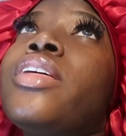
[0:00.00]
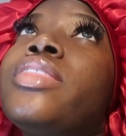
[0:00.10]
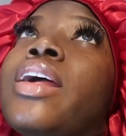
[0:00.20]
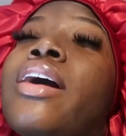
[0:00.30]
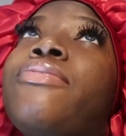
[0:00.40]

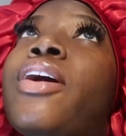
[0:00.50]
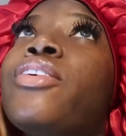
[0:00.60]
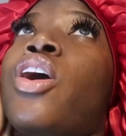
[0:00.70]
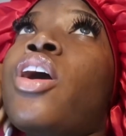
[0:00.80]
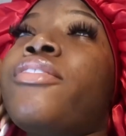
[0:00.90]

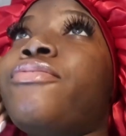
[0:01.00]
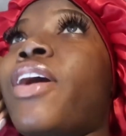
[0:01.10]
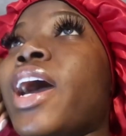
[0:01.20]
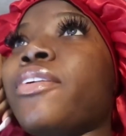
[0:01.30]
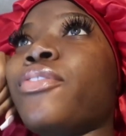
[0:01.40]

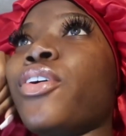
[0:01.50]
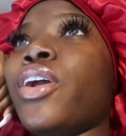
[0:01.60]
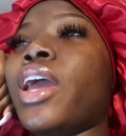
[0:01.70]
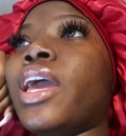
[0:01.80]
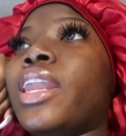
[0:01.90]

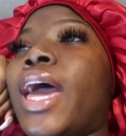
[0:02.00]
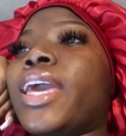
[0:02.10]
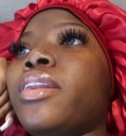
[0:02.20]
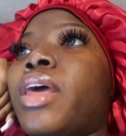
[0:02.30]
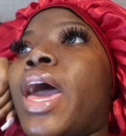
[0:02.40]
Fiverr, and I
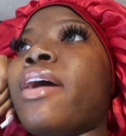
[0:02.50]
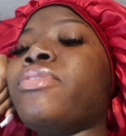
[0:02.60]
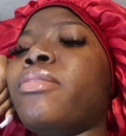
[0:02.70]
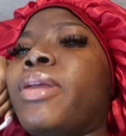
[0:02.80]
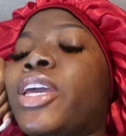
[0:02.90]
can have
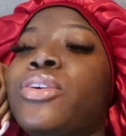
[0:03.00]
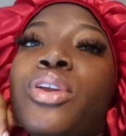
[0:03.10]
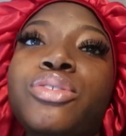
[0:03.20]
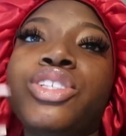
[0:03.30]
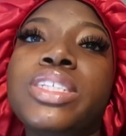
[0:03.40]
them, like, you
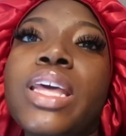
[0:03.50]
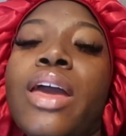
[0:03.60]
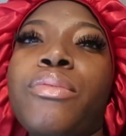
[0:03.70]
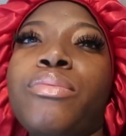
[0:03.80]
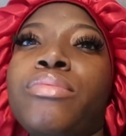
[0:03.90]
know, just
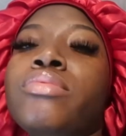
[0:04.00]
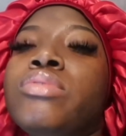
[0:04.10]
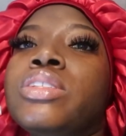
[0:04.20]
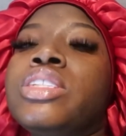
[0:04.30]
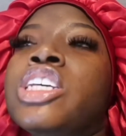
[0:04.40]

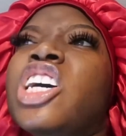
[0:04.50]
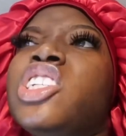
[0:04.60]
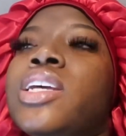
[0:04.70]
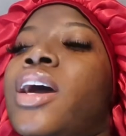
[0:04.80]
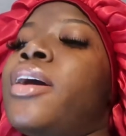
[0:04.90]

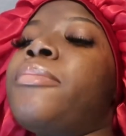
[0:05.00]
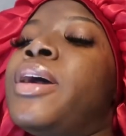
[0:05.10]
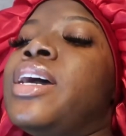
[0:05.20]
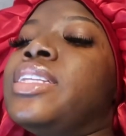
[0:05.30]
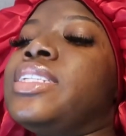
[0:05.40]
touch it up
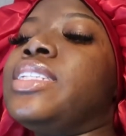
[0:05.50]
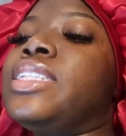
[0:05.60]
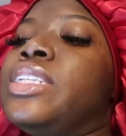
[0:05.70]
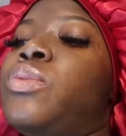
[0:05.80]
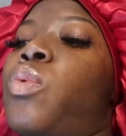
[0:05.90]
to
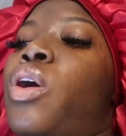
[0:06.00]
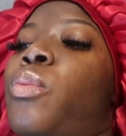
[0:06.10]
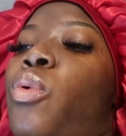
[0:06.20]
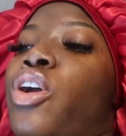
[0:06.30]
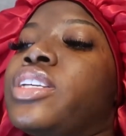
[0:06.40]
see
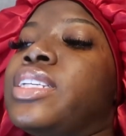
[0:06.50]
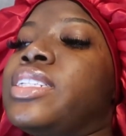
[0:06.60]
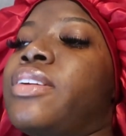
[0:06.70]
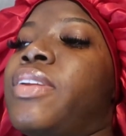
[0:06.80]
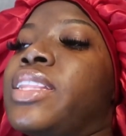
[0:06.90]
what works and
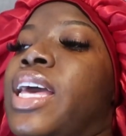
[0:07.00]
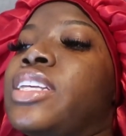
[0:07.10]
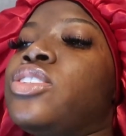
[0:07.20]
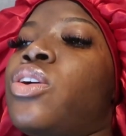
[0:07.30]
stuff like that.